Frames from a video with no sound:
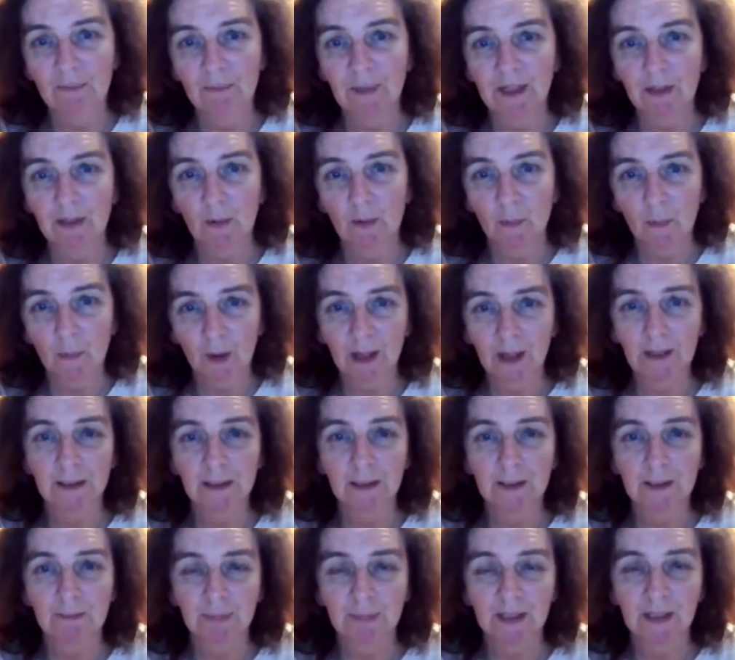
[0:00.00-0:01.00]
of being
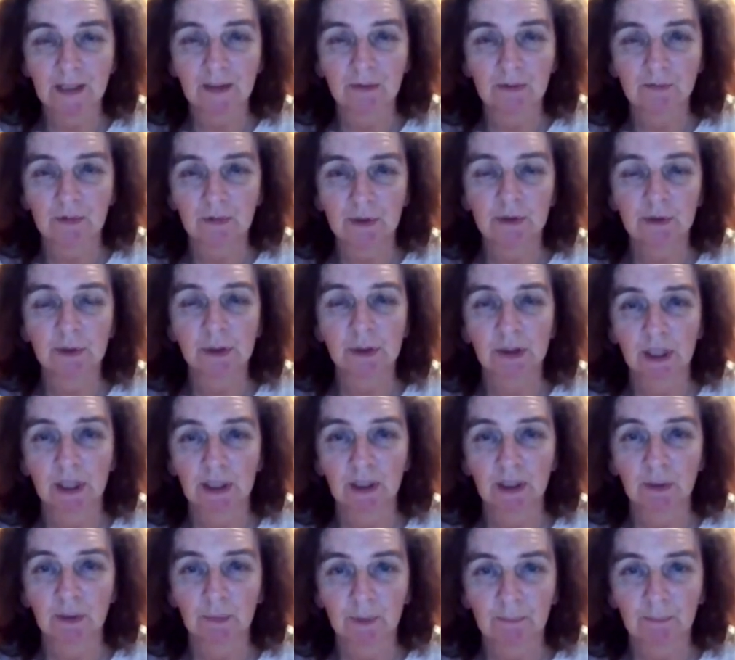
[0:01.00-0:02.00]
awake and being a real,
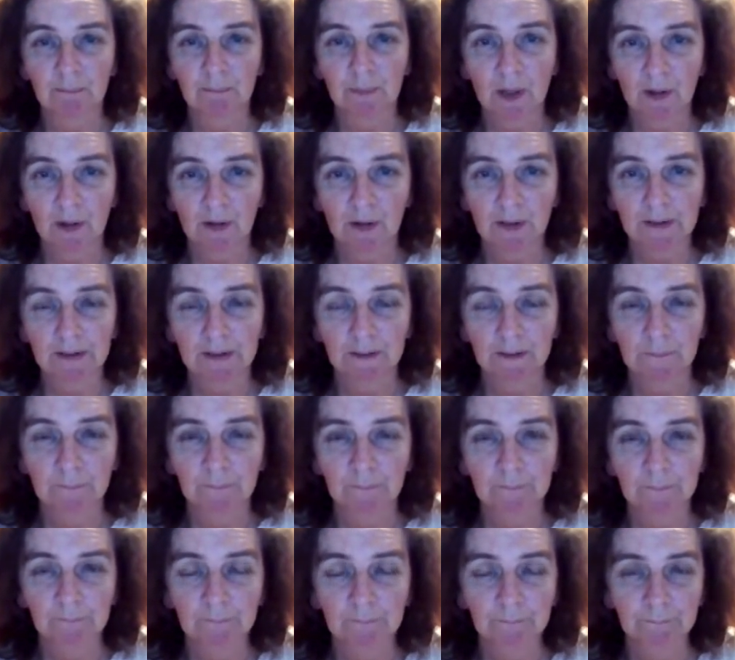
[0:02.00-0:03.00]
genuine
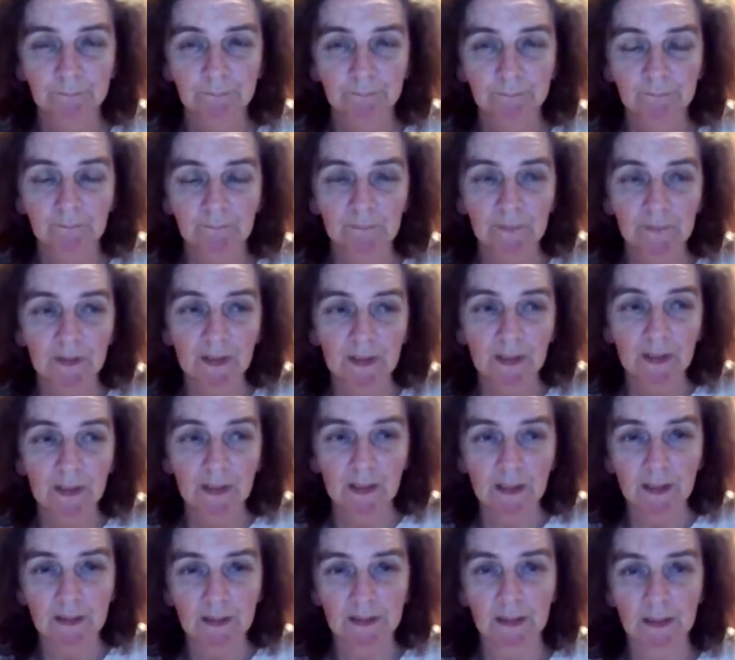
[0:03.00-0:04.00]
person.
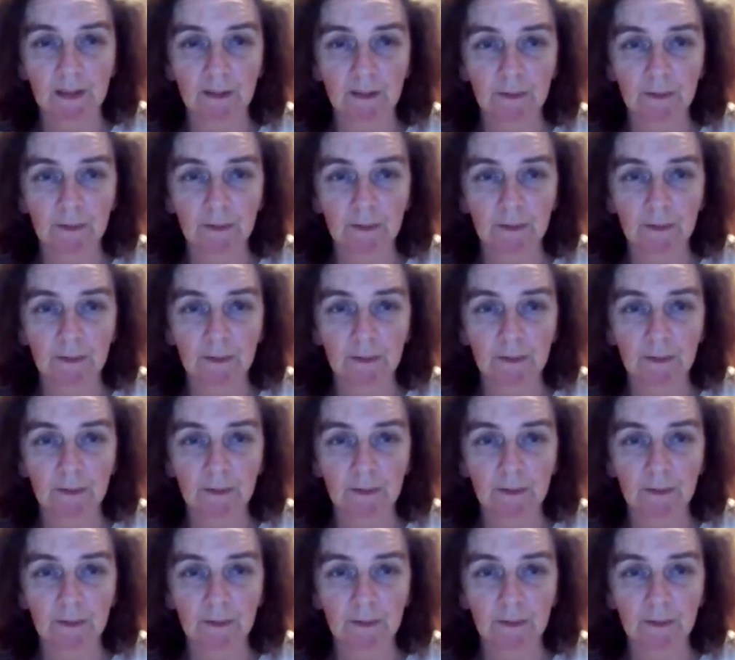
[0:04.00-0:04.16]
So